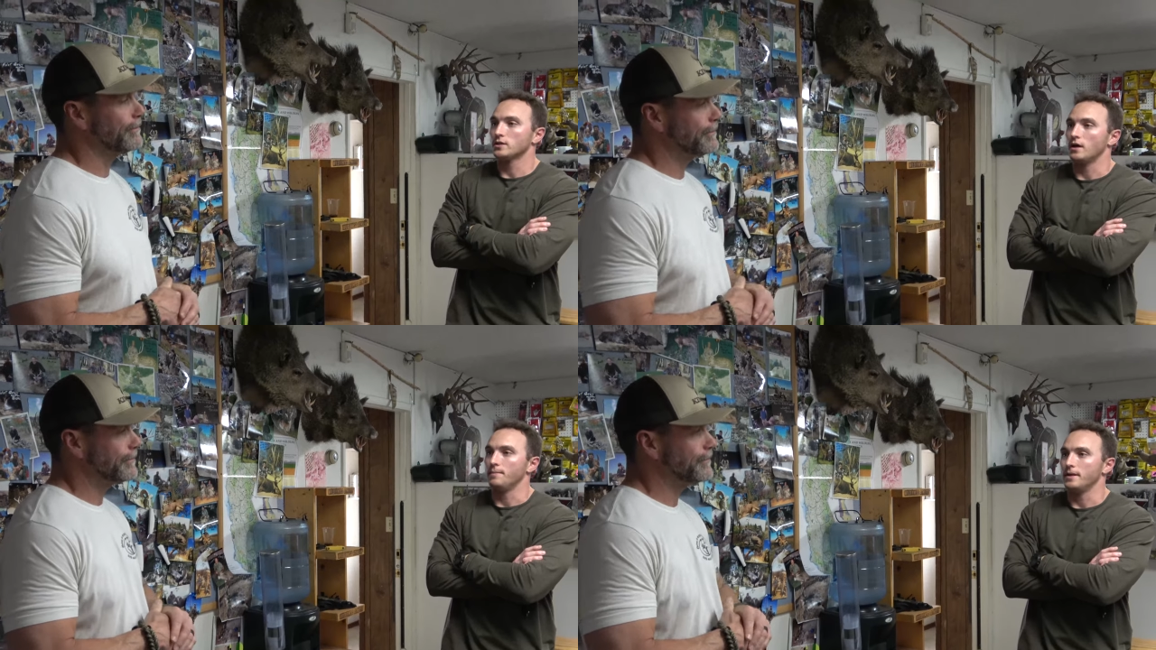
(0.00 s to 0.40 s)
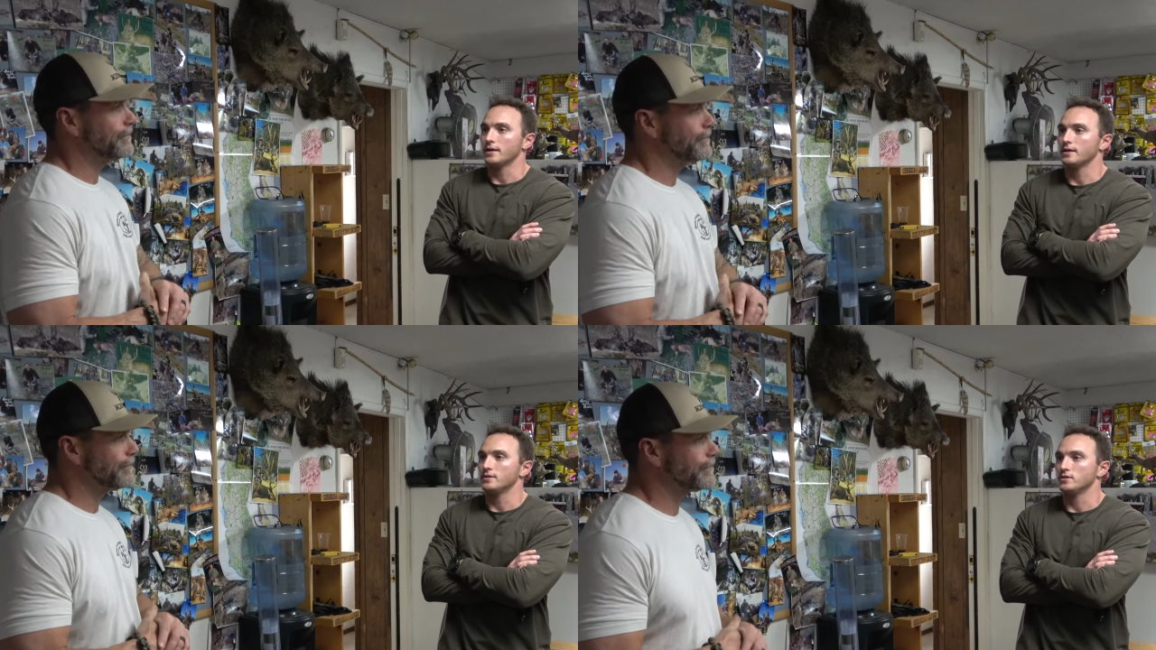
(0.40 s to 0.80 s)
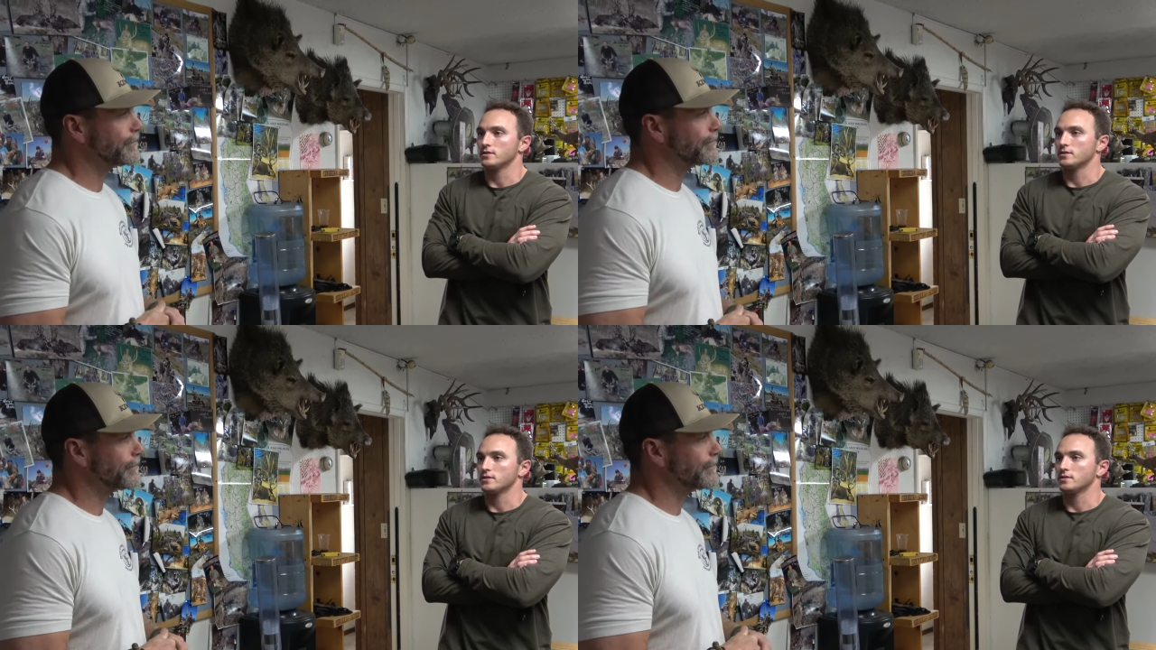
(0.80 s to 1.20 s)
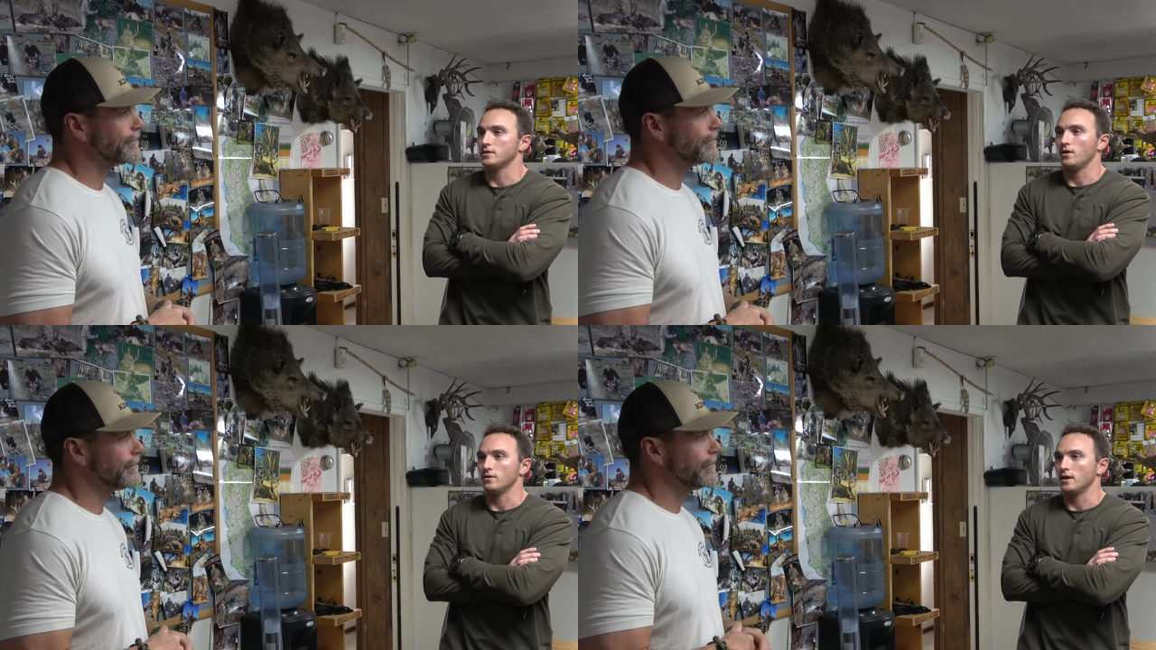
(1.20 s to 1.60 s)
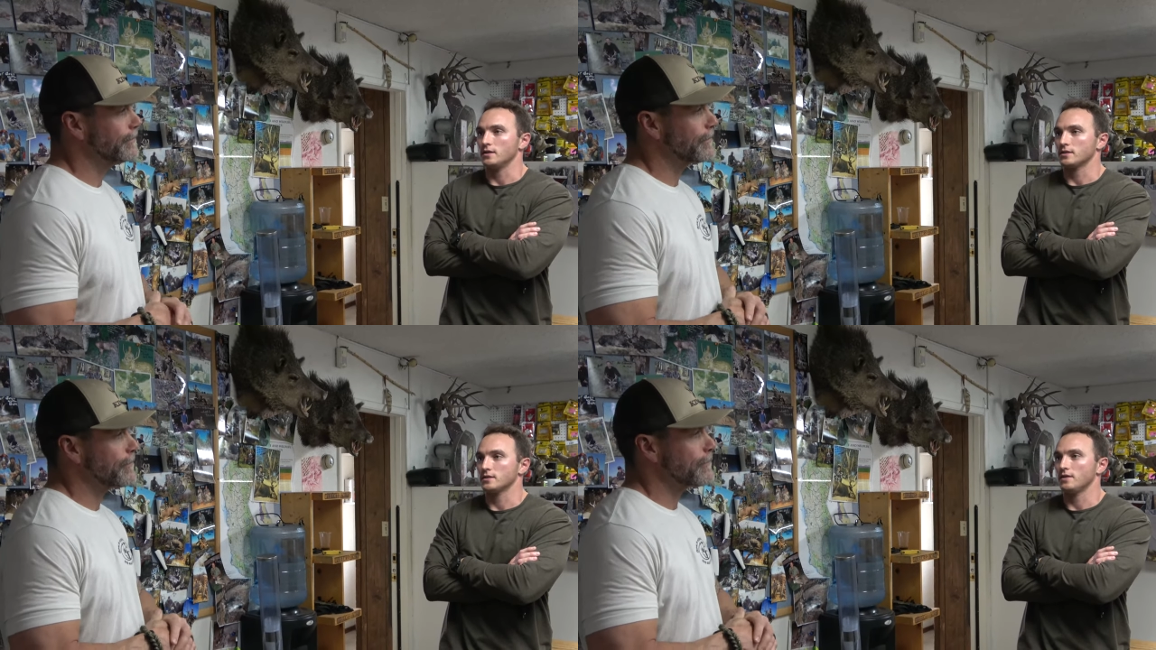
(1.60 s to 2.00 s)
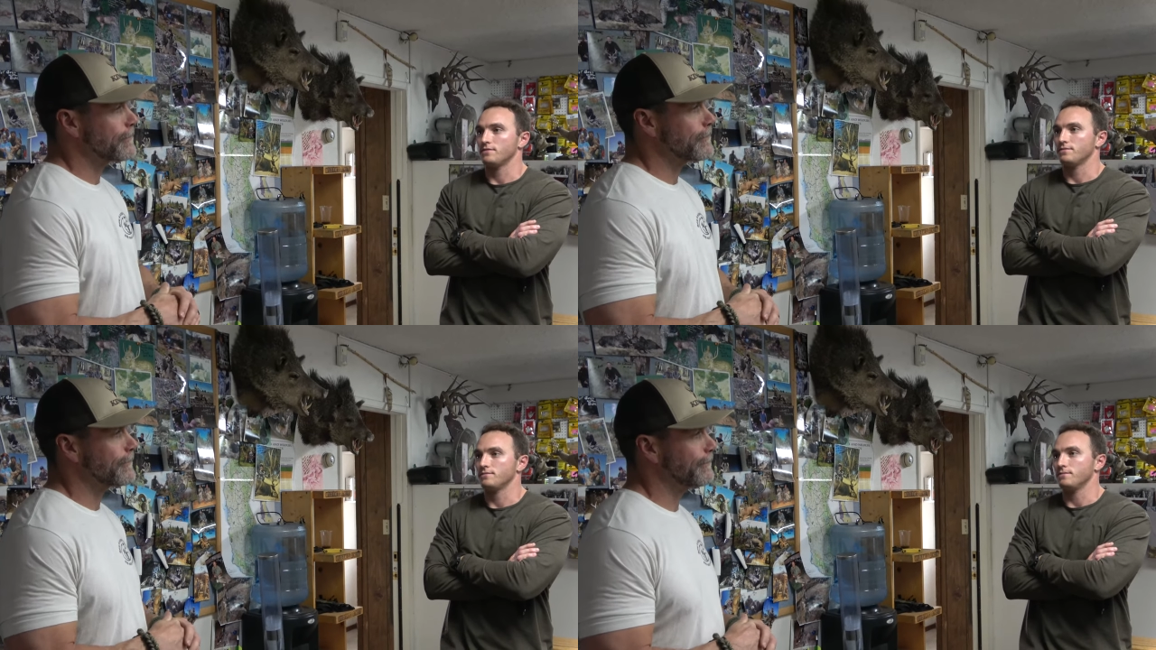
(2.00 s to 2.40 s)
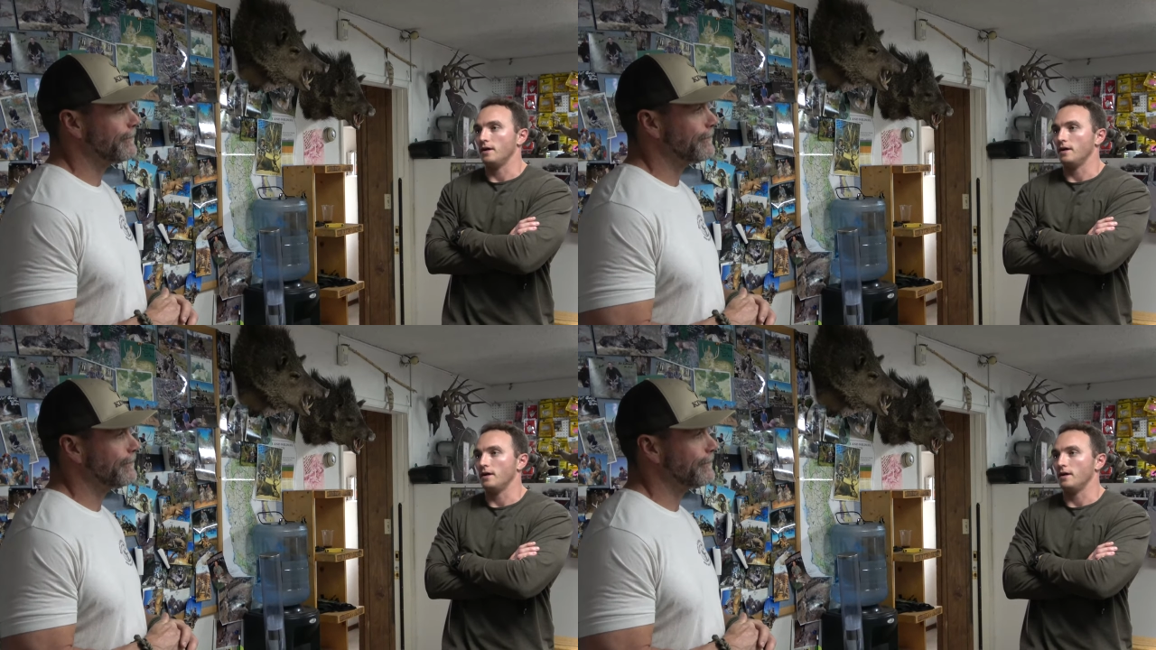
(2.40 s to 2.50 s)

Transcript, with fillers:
Speaker 1: Could, I mean, I gotta just tell guys because I've